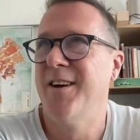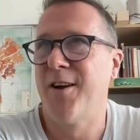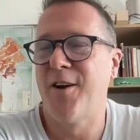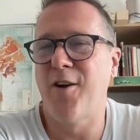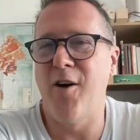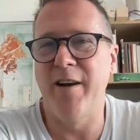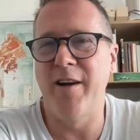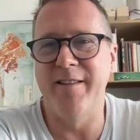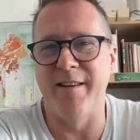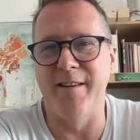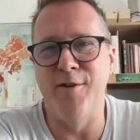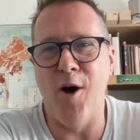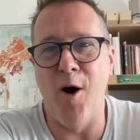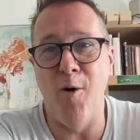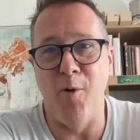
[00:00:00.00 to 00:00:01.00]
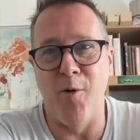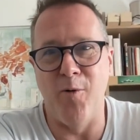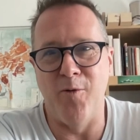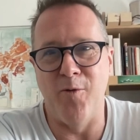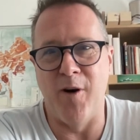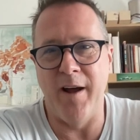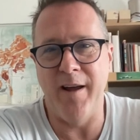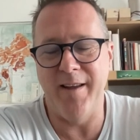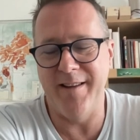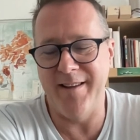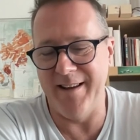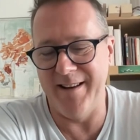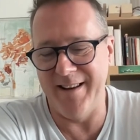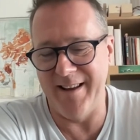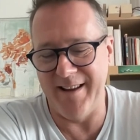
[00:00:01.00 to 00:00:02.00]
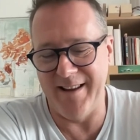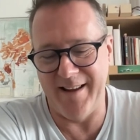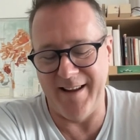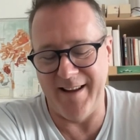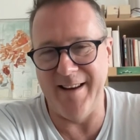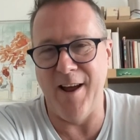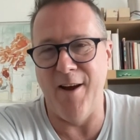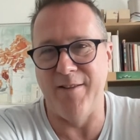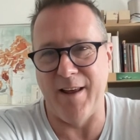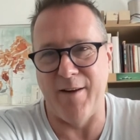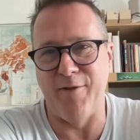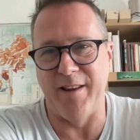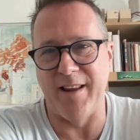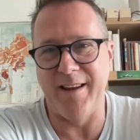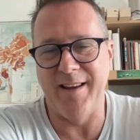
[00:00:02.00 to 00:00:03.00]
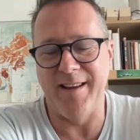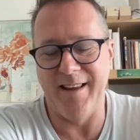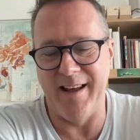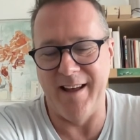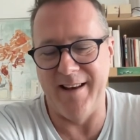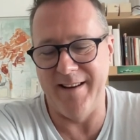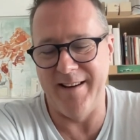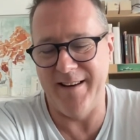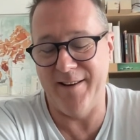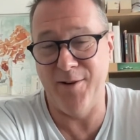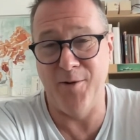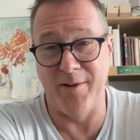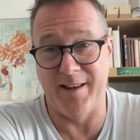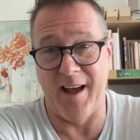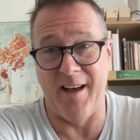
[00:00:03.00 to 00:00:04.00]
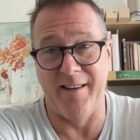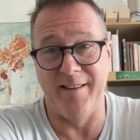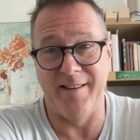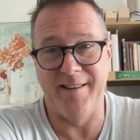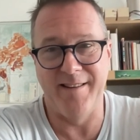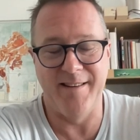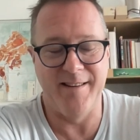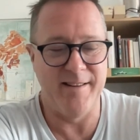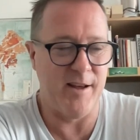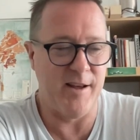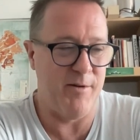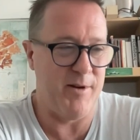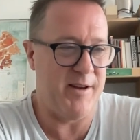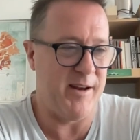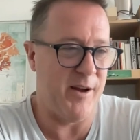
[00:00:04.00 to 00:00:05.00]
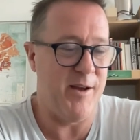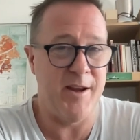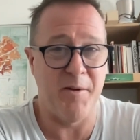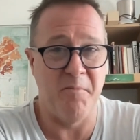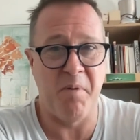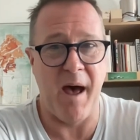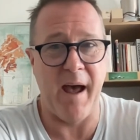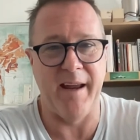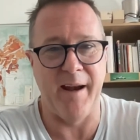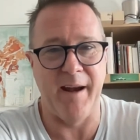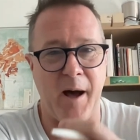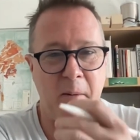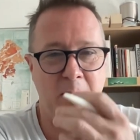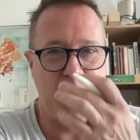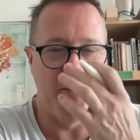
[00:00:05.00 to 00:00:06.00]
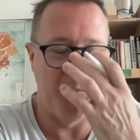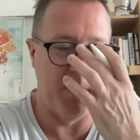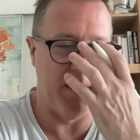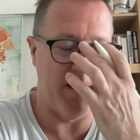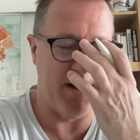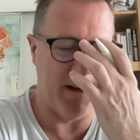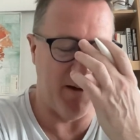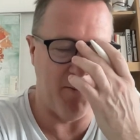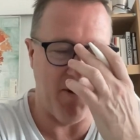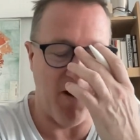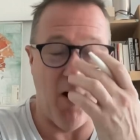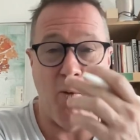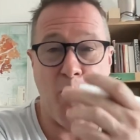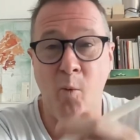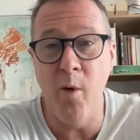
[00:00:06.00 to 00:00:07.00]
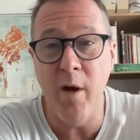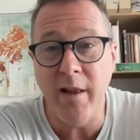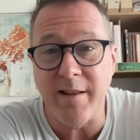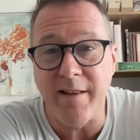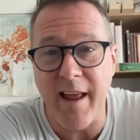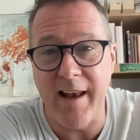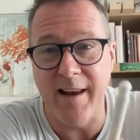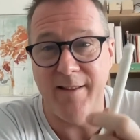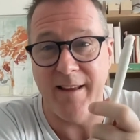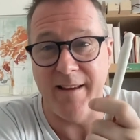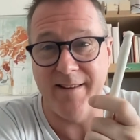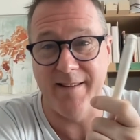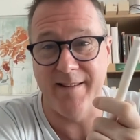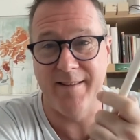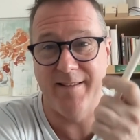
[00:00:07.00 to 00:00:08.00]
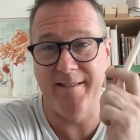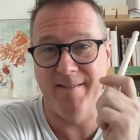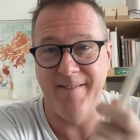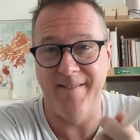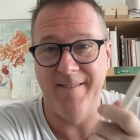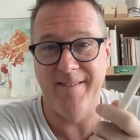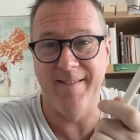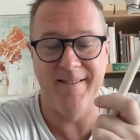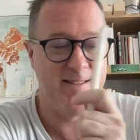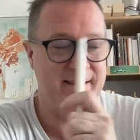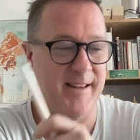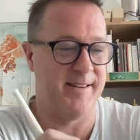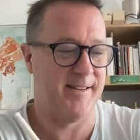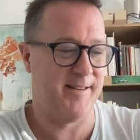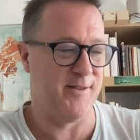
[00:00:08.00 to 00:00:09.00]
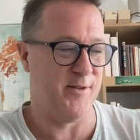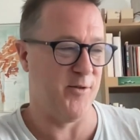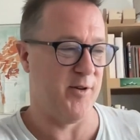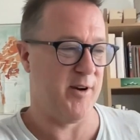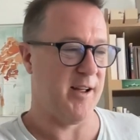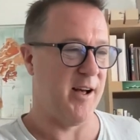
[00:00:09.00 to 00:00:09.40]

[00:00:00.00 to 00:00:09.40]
Colin's a know-all, right? He knows everything, and he sort of does. So, you know, he can back it up. But I will tell you this story.